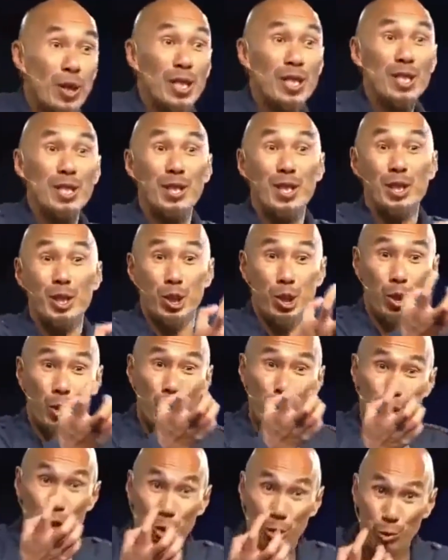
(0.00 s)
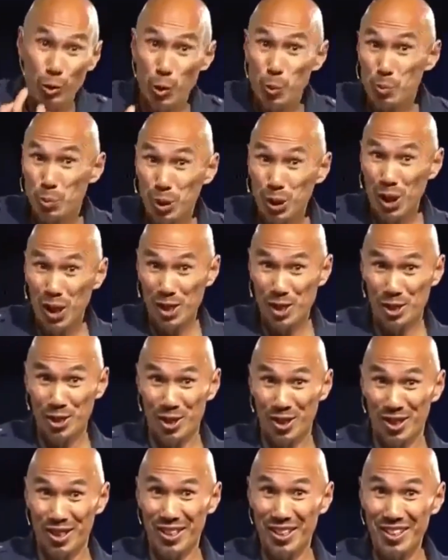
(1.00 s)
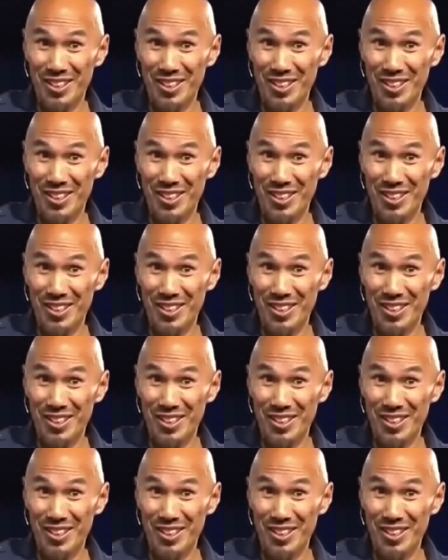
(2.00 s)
into the church through pleasure?